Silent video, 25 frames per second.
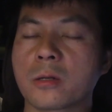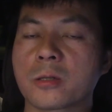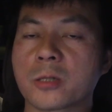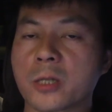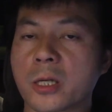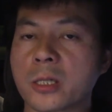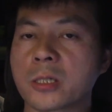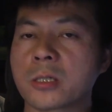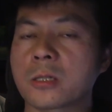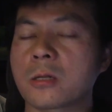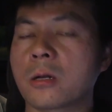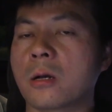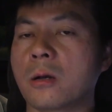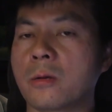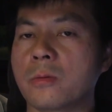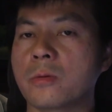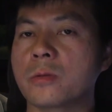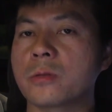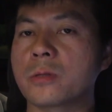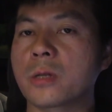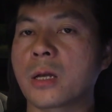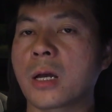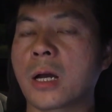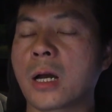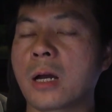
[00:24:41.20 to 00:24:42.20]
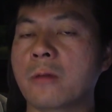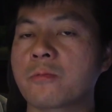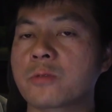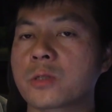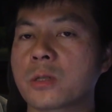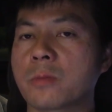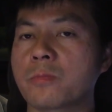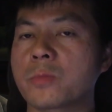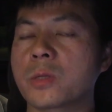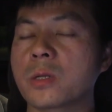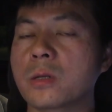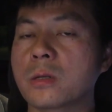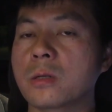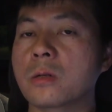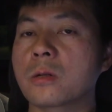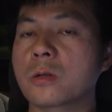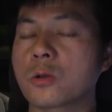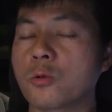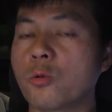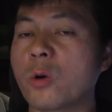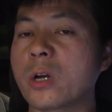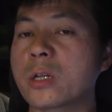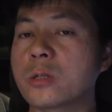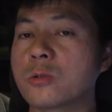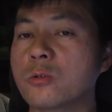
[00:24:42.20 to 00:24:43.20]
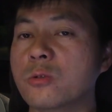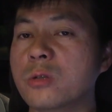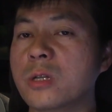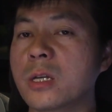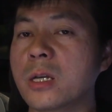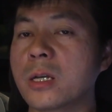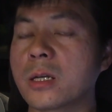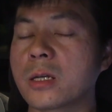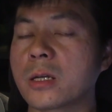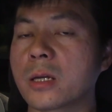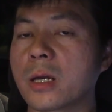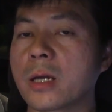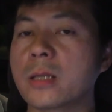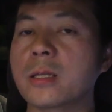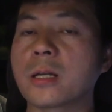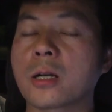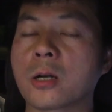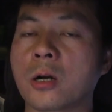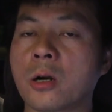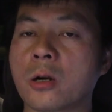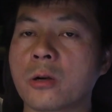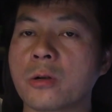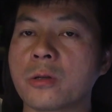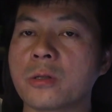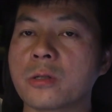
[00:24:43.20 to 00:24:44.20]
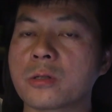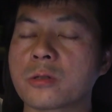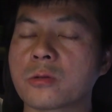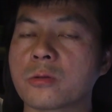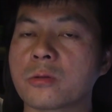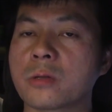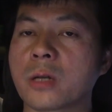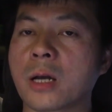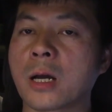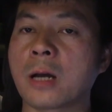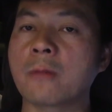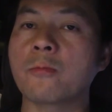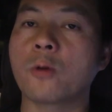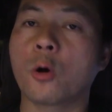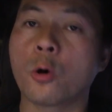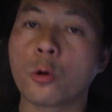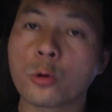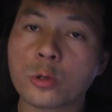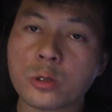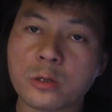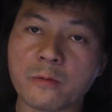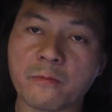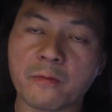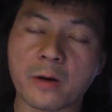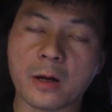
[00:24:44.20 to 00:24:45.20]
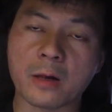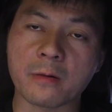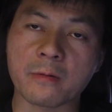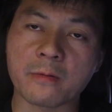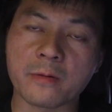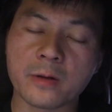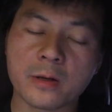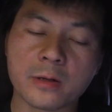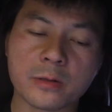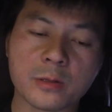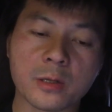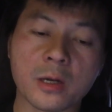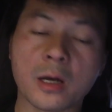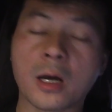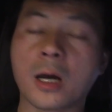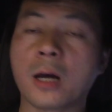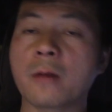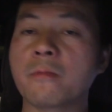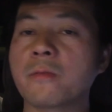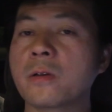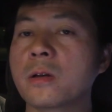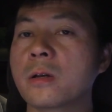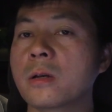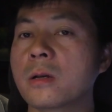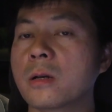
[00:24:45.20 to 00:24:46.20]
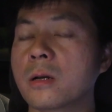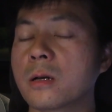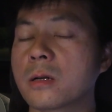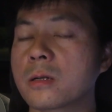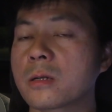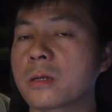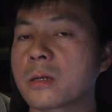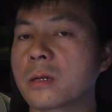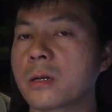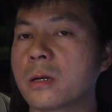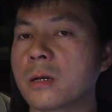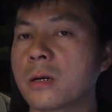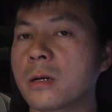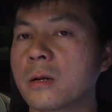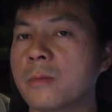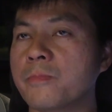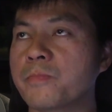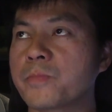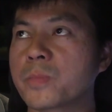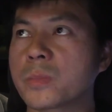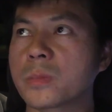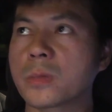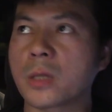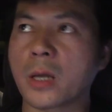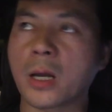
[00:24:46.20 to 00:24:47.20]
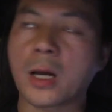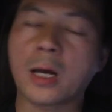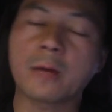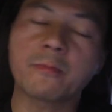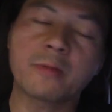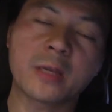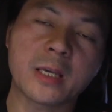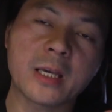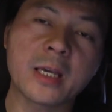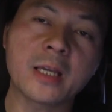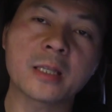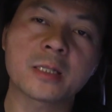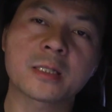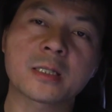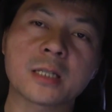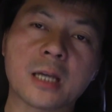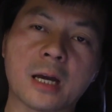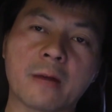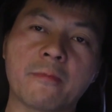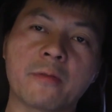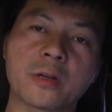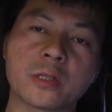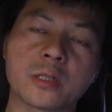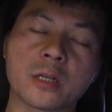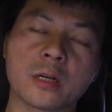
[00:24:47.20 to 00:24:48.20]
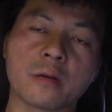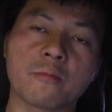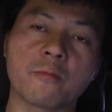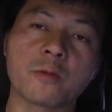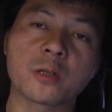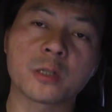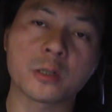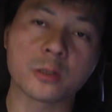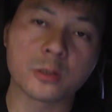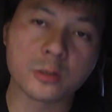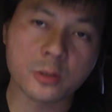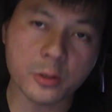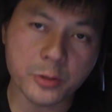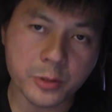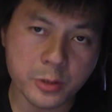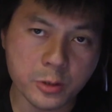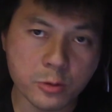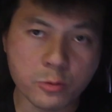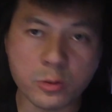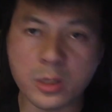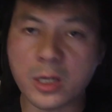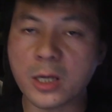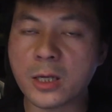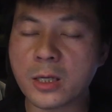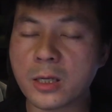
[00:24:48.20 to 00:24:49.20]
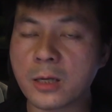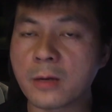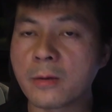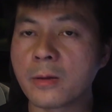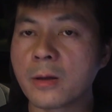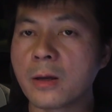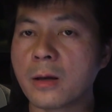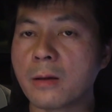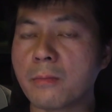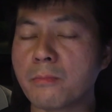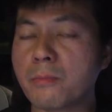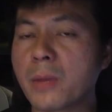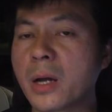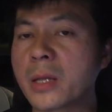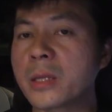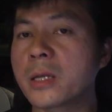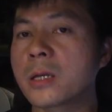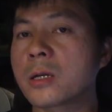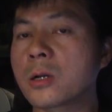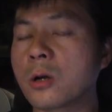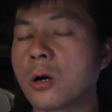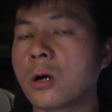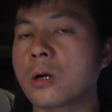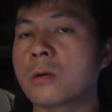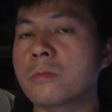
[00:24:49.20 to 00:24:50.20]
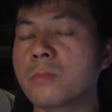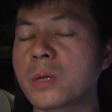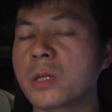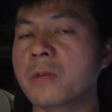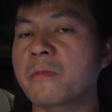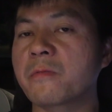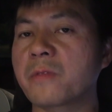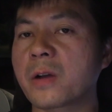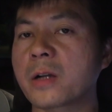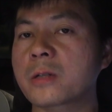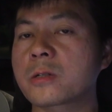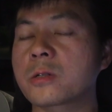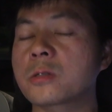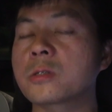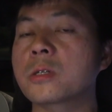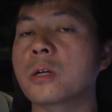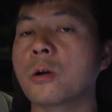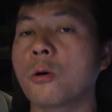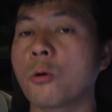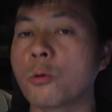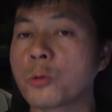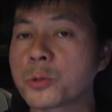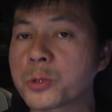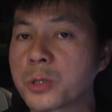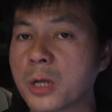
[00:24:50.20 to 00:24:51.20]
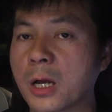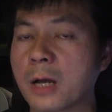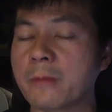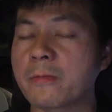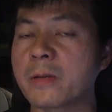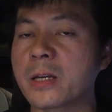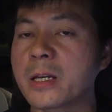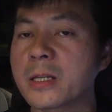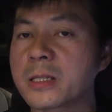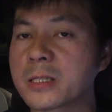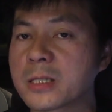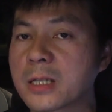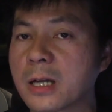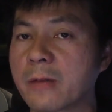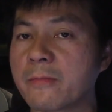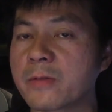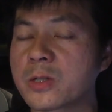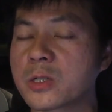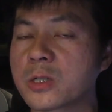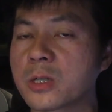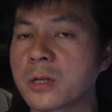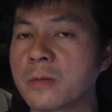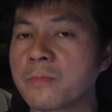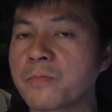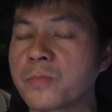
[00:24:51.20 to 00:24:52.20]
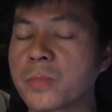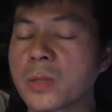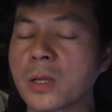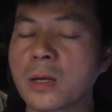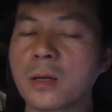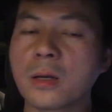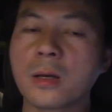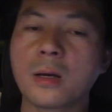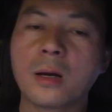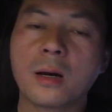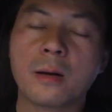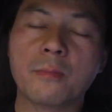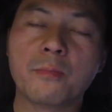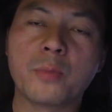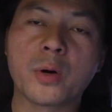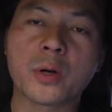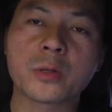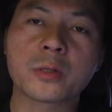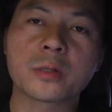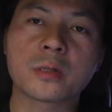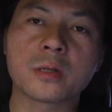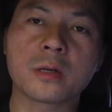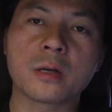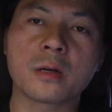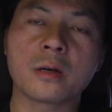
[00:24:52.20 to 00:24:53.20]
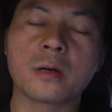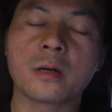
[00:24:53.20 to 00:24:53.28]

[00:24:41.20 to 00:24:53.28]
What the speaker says: Tesla, they have something quite unique in the car industry. They have octoval. They have heat scavenging, which is not unique. Many car manufacturers, they also have heat scavenging, but